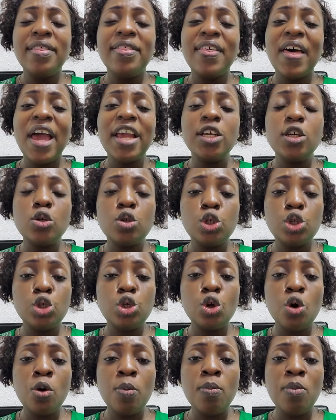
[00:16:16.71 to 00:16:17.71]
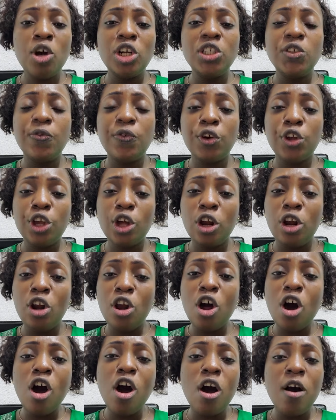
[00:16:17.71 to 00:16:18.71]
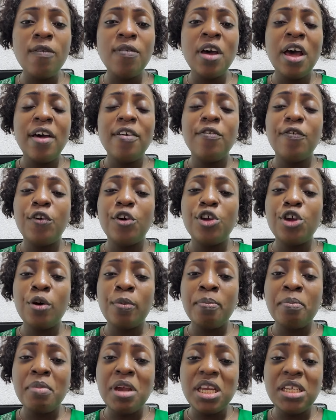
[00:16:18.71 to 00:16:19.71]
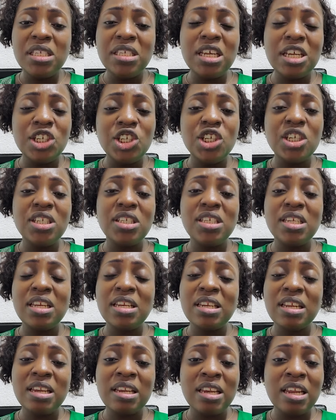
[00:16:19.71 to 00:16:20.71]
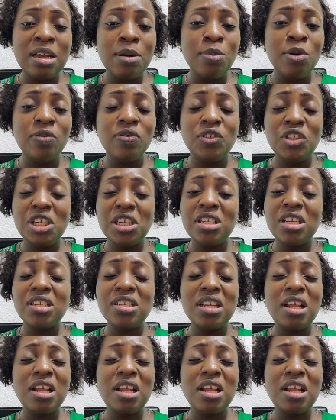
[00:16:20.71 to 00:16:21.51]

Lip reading: Thank you so much for your love, for your messages in the name of Jesus.